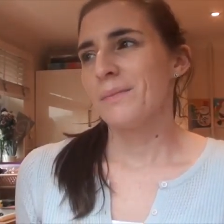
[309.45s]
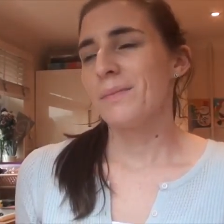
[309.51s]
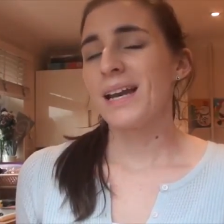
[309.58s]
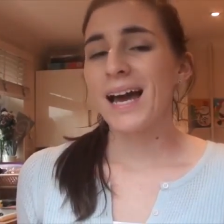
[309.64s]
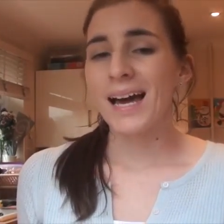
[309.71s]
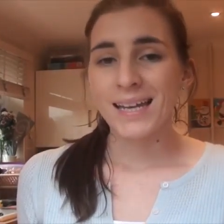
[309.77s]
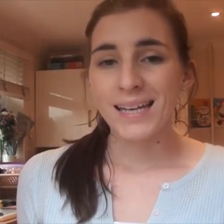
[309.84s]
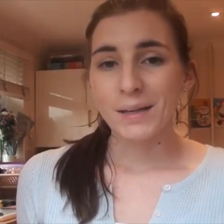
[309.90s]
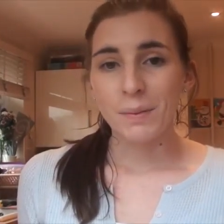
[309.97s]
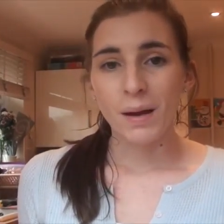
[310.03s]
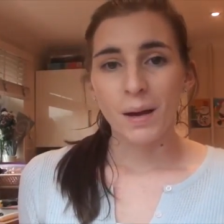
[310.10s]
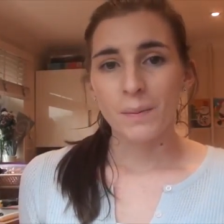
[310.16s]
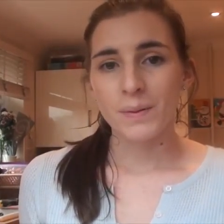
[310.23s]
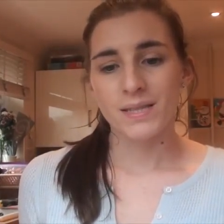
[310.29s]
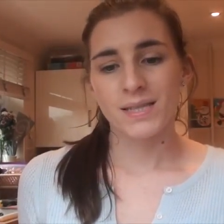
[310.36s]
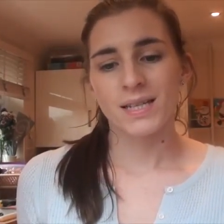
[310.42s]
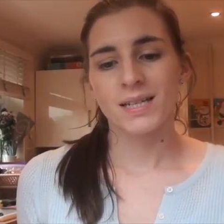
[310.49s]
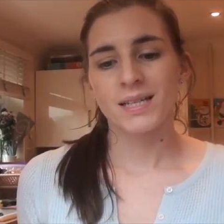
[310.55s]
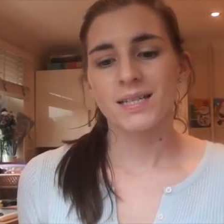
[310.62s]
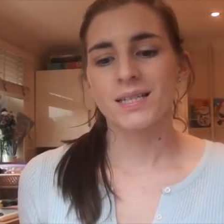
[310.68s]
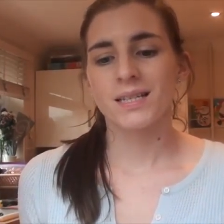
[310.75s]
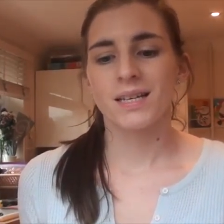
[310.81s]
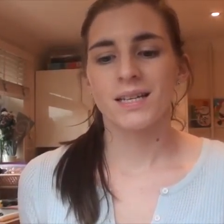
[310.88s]
planning
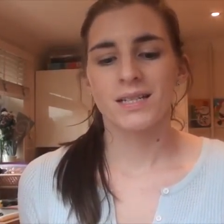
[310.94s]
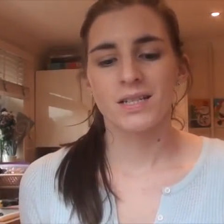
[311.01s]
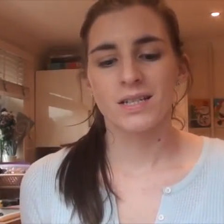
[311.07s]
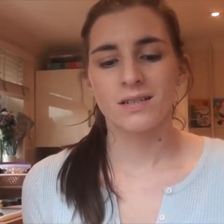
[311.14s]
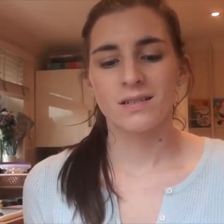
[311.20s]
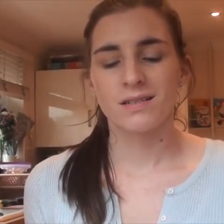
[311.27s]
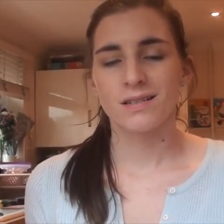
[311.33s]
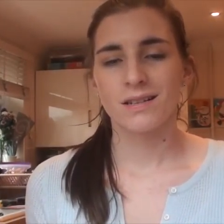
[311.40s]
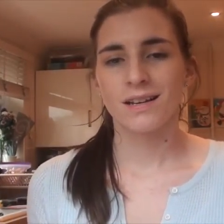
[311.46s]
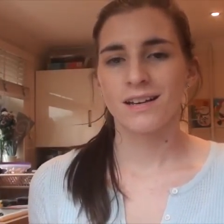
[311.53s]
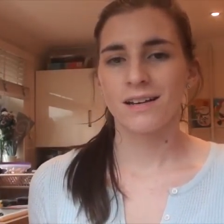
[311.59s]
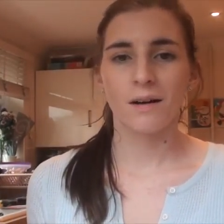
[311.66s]
purposes, and just